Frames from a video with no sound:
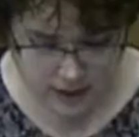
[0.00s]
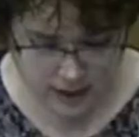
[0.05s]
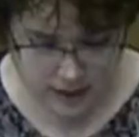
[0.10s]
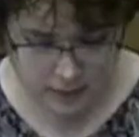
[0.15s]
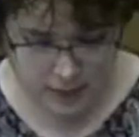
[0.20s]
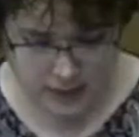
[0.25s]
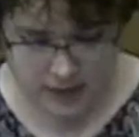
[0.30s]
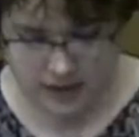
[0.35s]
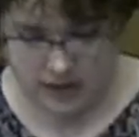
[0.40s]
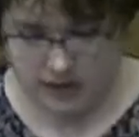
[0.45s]
And
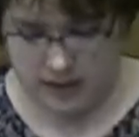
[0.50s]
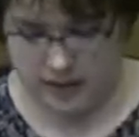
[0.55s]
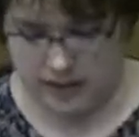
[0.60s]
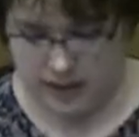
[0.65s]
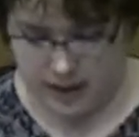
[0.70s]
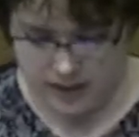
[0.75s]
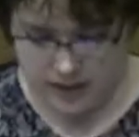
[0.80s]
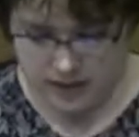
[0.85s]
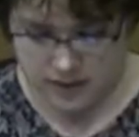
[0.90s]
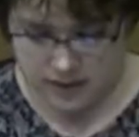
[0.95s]
it basically
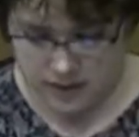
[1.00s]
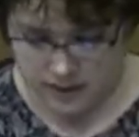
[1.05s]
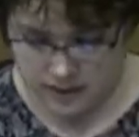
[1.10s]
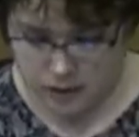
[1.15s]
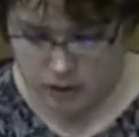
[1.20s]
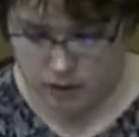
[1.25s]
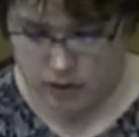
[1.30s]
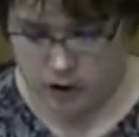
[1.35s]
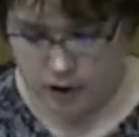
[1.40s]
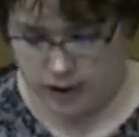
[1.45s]
says this
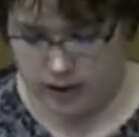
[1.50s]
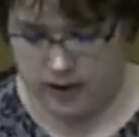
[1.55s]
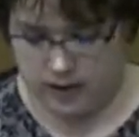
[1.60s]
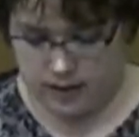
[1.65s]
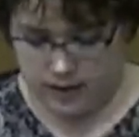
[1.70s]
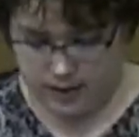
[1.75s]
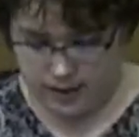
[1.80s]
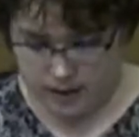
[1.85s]
whole chunk,